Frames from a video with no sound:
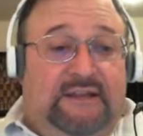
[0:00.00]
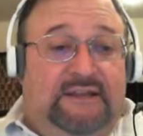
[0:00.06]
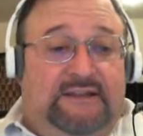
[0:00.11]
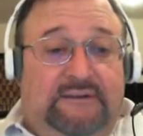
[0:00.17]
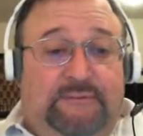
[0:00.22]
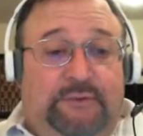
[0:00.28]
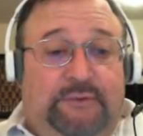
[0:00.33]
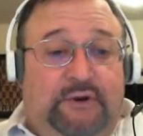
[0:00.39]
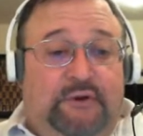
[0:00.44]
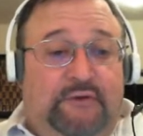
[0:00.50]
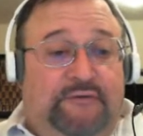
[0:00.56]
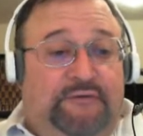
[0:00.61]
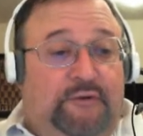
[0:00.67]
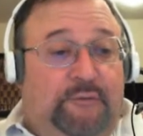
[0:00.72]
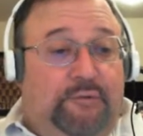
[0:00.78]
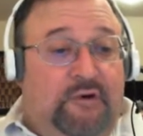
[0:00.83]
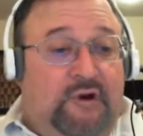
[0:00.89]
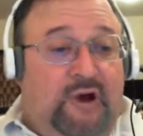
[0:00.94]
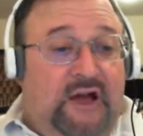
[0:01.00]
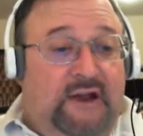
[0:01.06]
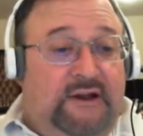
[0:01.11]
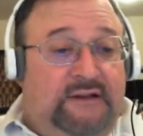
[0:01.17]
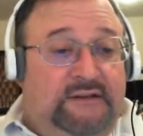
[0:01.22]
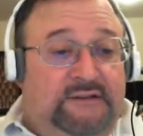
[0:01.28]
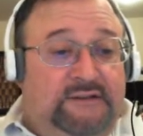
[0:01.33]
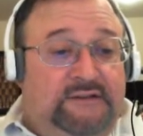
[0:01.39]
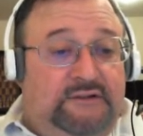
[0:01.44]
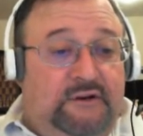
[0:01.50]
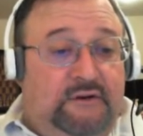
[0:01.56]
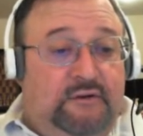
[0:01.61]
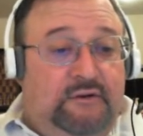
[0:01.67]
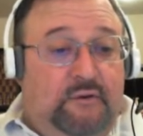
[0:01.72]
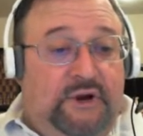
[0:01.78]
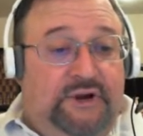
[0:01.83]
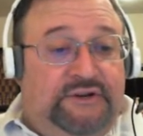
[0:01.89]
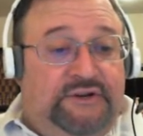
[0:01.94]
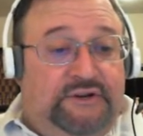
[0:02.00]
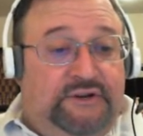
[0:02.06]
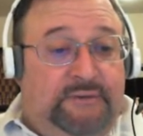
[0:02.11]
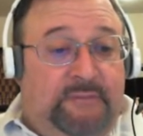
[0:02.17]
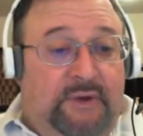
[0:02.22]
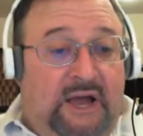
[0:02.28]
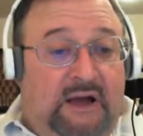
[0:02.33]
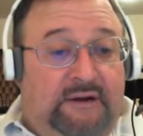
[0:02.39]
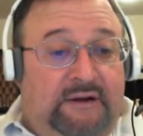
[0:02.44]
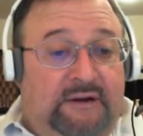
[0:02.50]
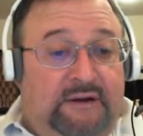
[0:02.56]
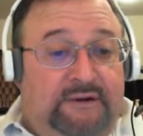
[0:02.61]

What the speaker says: a beautiful product. There's no question about it.